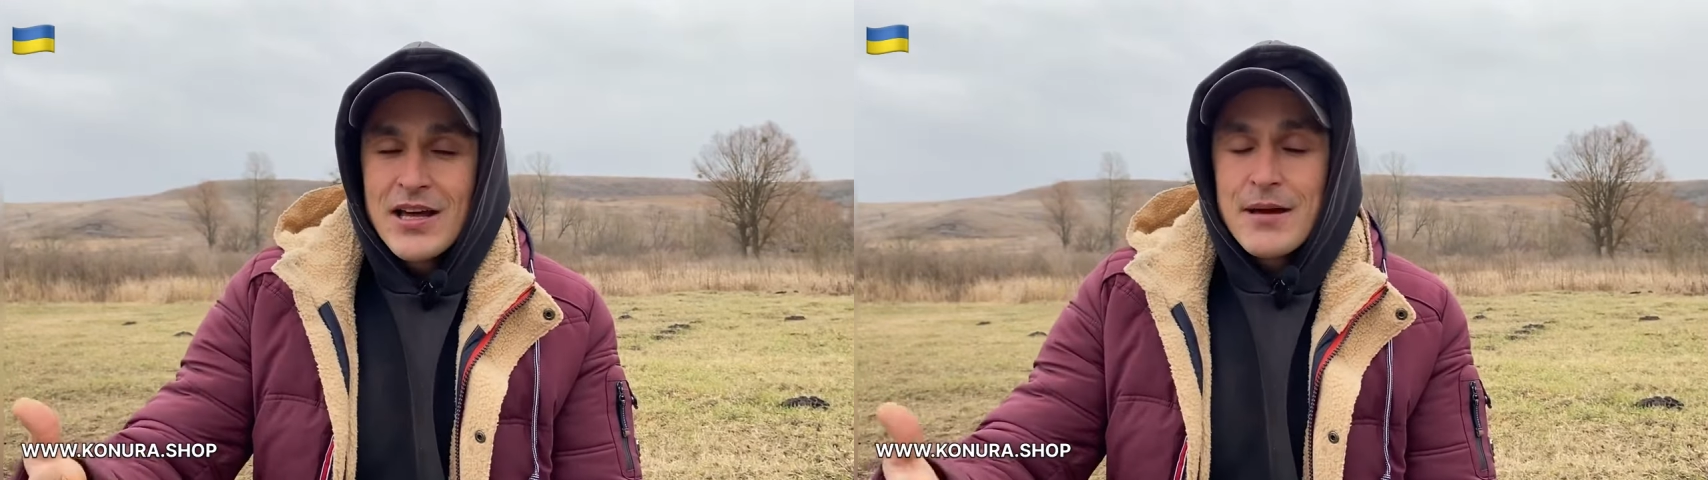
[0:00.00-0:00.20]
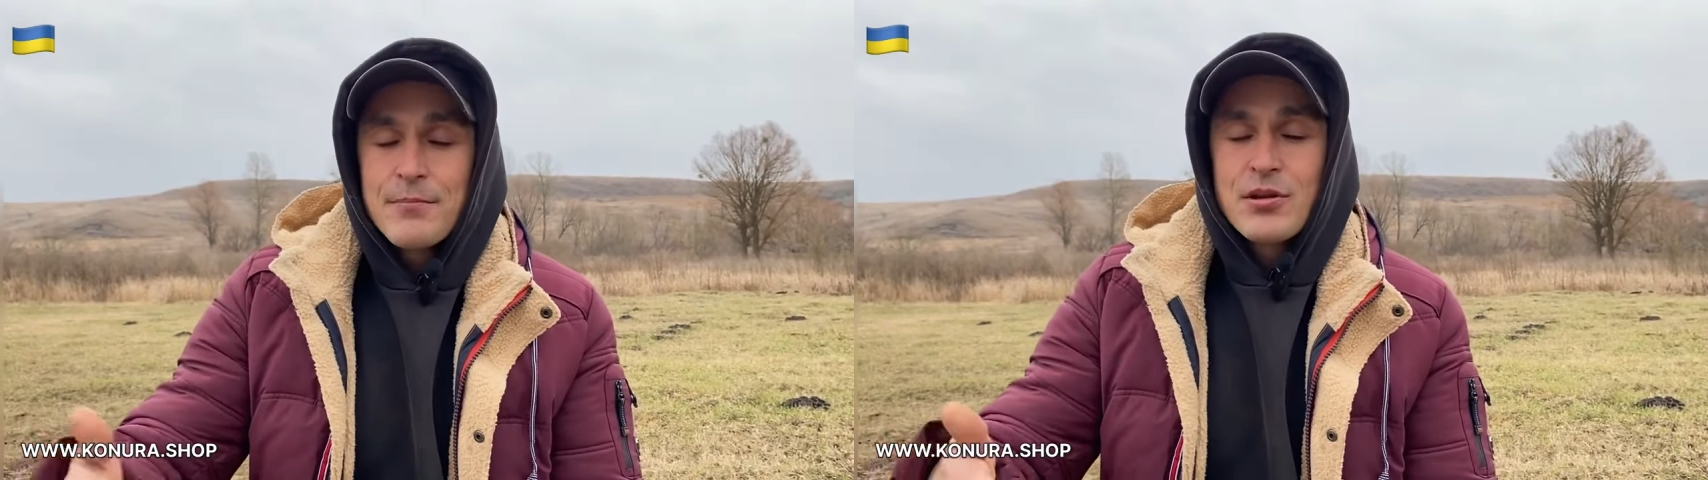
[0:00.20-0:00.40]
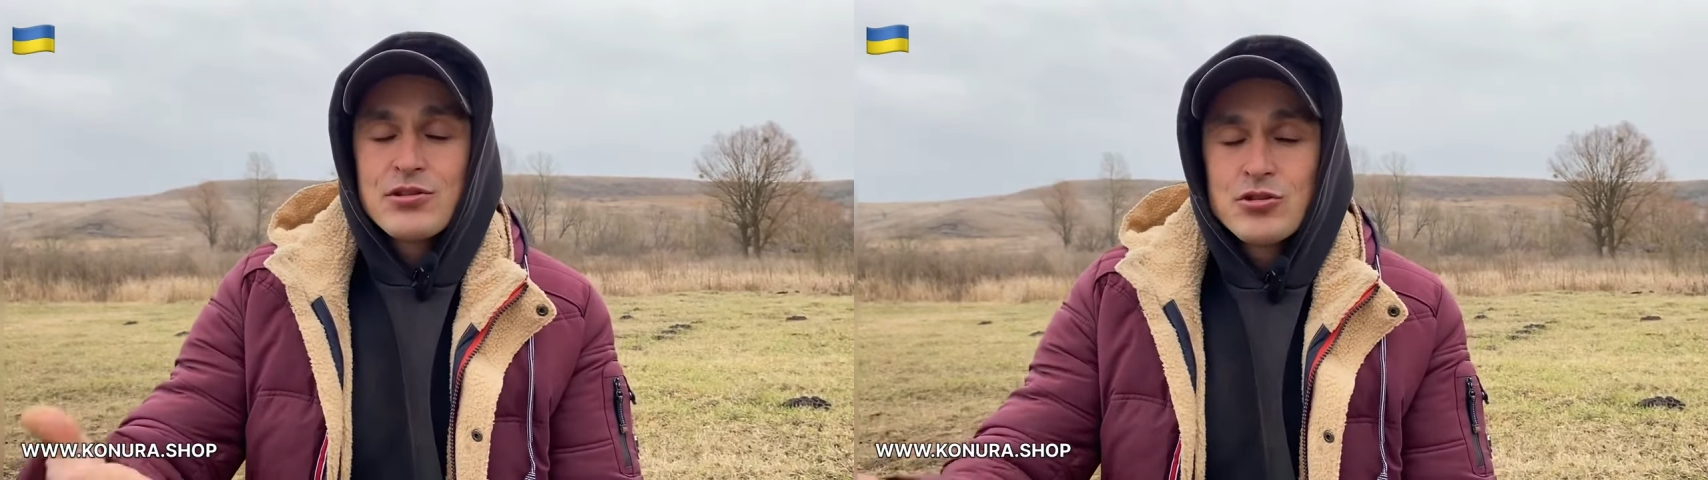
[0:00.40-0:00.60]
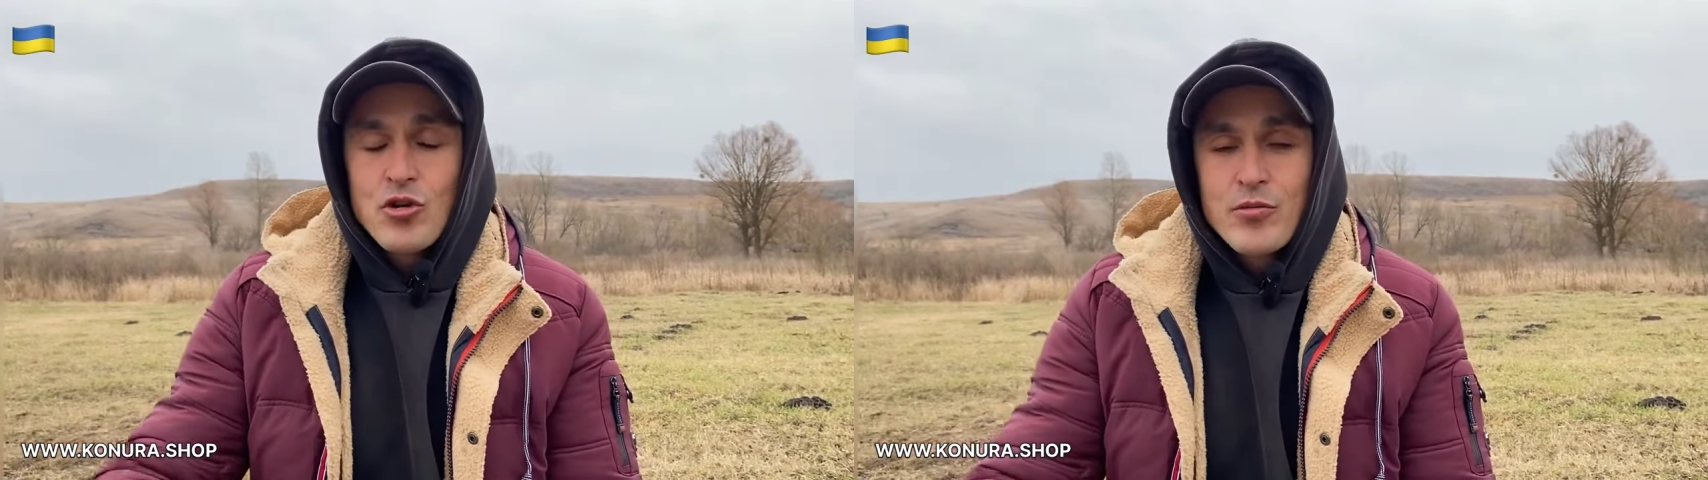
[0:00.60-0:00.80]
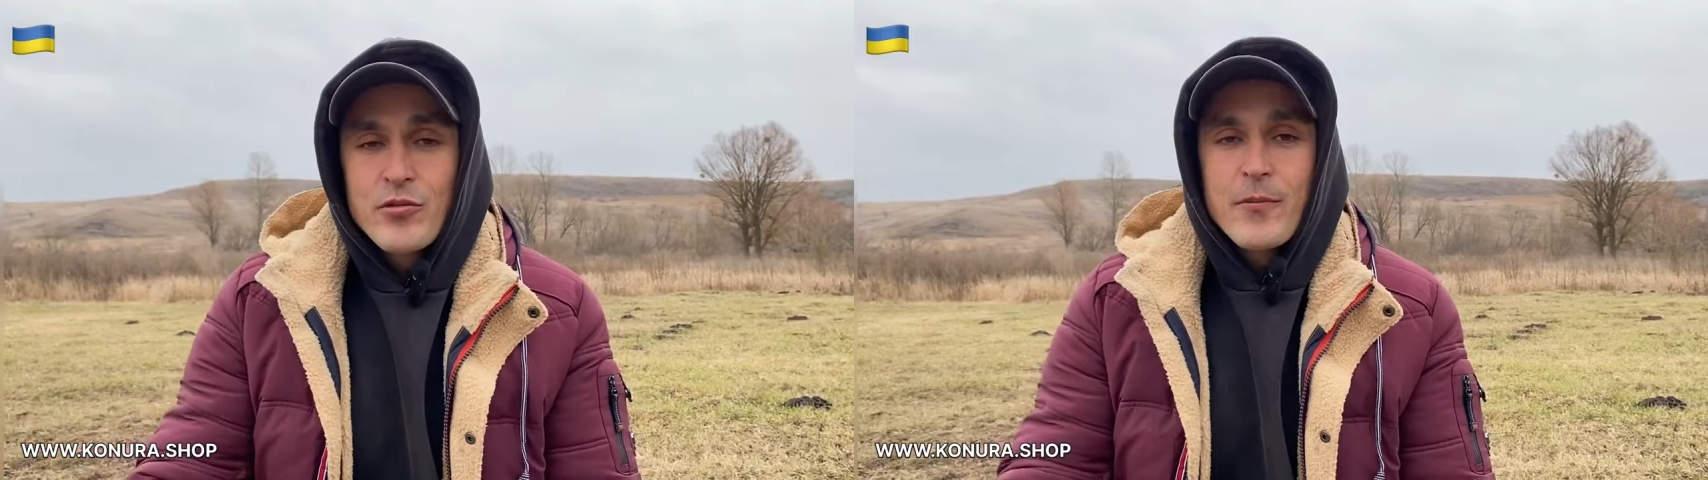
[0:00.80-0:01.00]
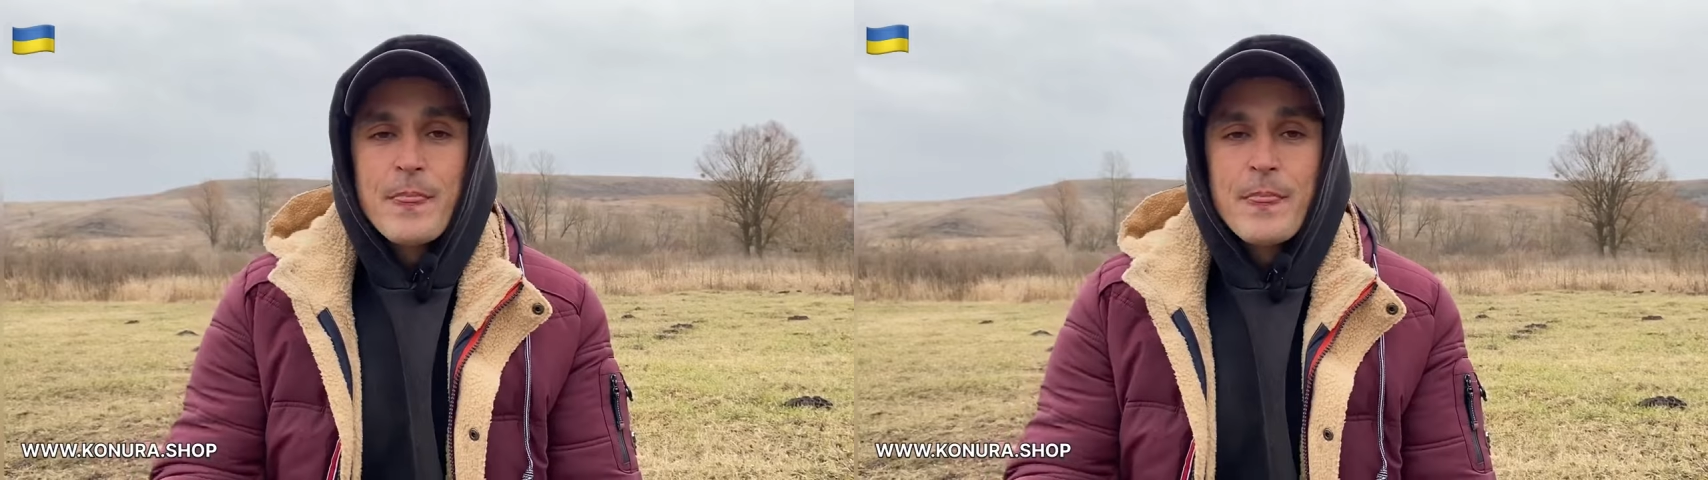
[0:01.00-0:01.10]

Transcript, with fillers: at the same time